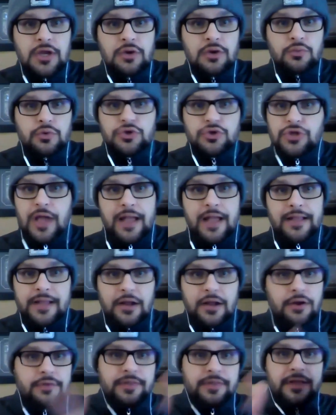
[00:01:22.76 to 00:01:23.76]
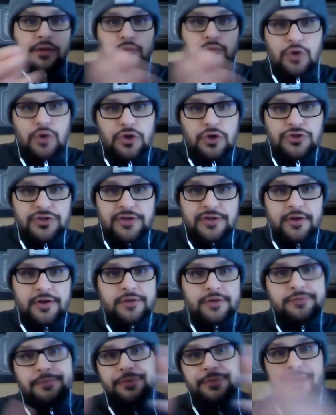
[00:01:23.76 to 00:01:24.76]
Rashawn Gary and they can rush
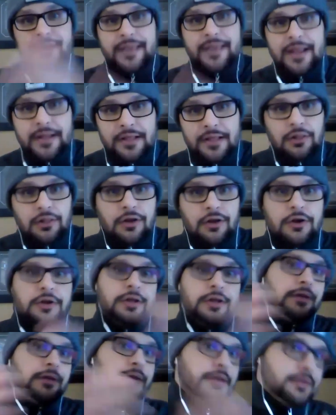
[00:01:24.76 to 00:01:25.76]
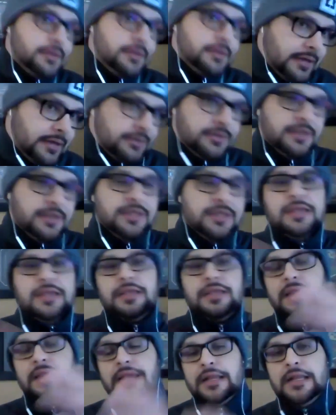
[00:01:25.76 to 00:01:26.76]
Zadarius Smith and Kenny Clark and Kingsley
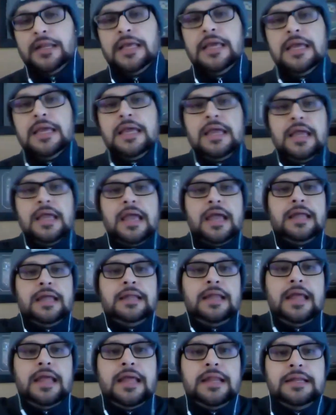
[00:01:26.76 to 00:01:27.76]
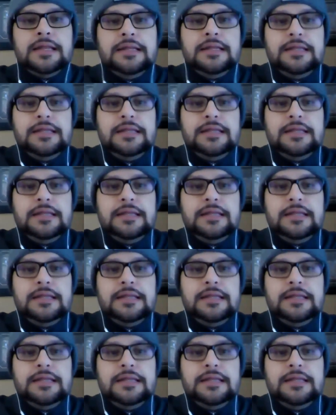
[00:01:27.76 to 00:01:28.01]
Keke and